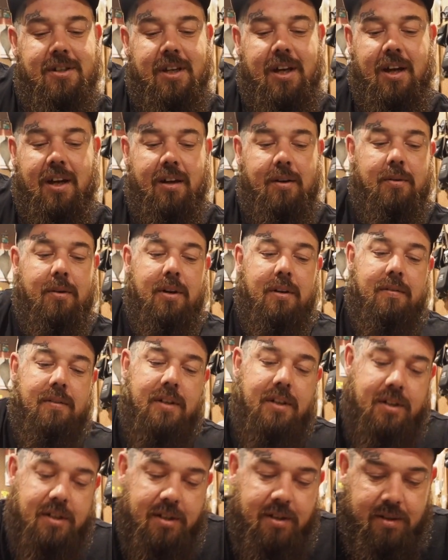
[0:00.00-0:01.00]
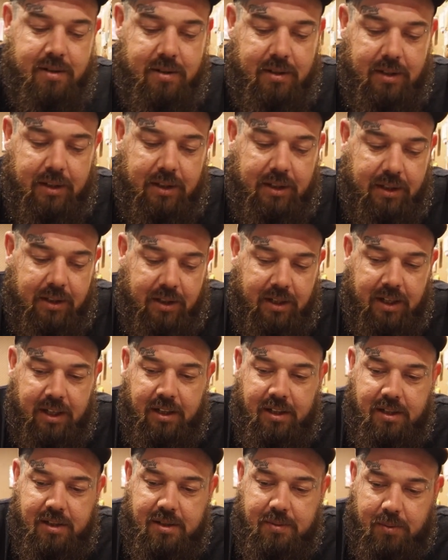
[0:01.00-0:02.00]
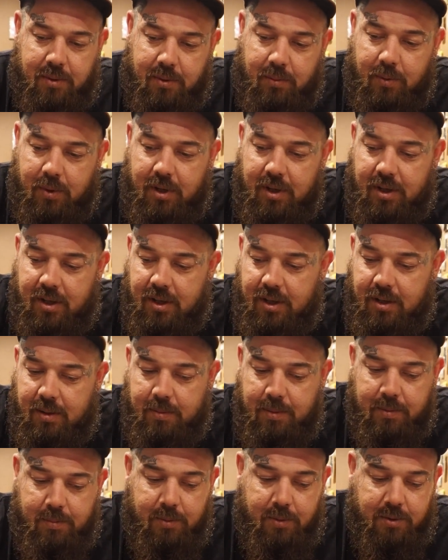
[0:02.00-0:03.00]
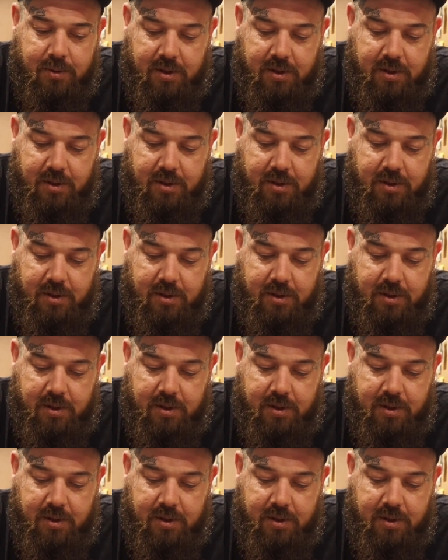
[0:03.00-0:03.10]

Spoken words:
can't quite reach it, and you just want to wind it in a bit more.